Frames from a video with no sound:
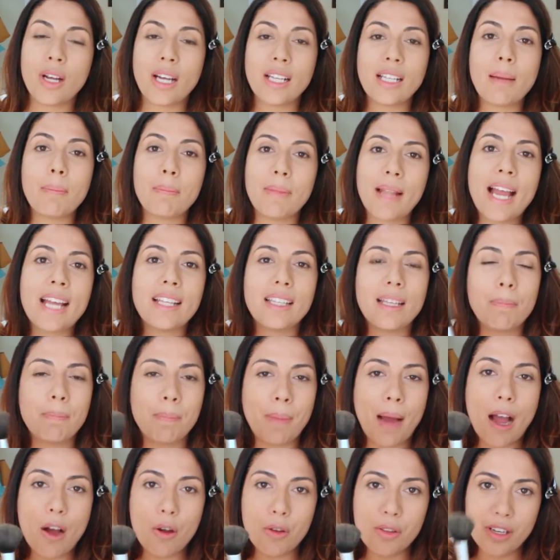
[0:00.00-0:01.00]
can apply the
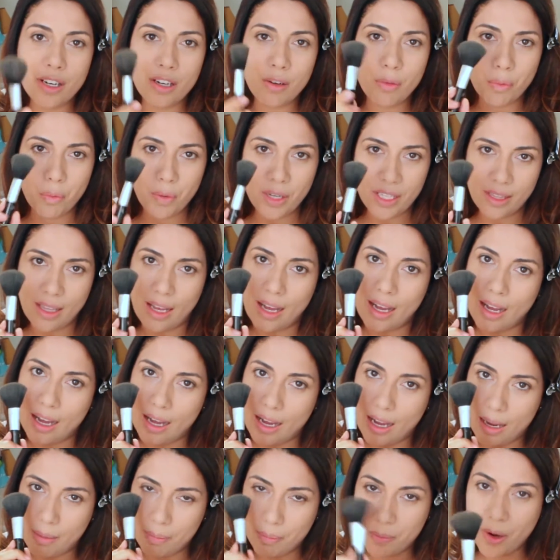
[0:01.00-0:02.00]
powder with
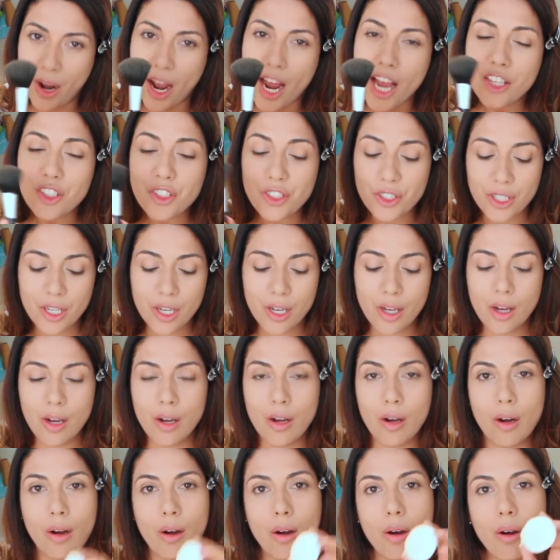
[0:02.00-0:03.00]
a brush
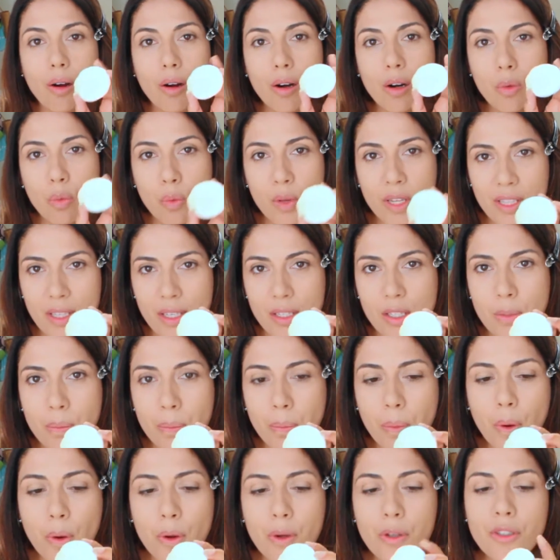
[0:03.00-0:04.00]
or with a
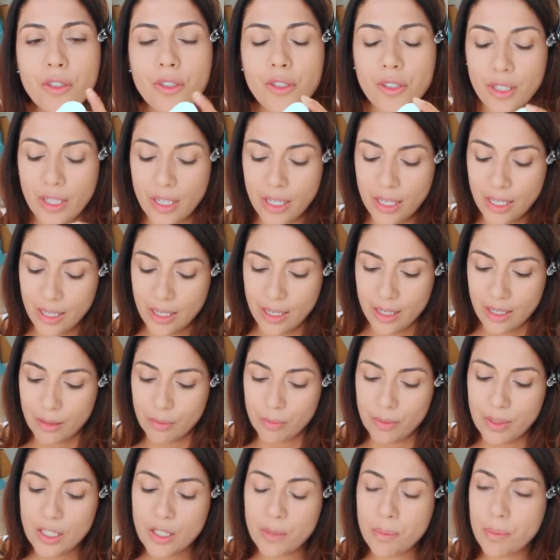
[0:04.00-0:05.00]
sponge.
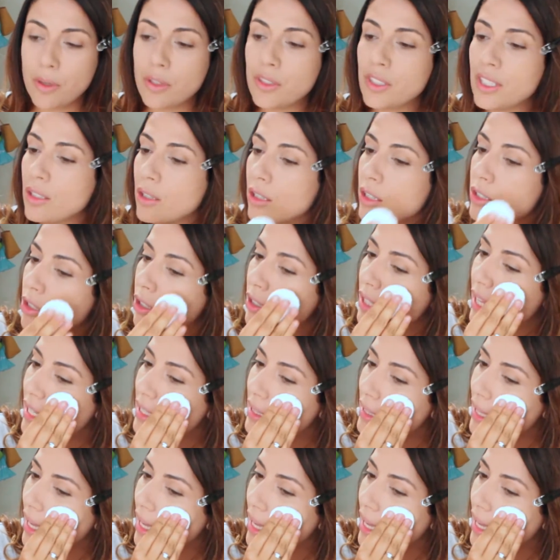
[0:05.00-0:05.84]
The sponge is also like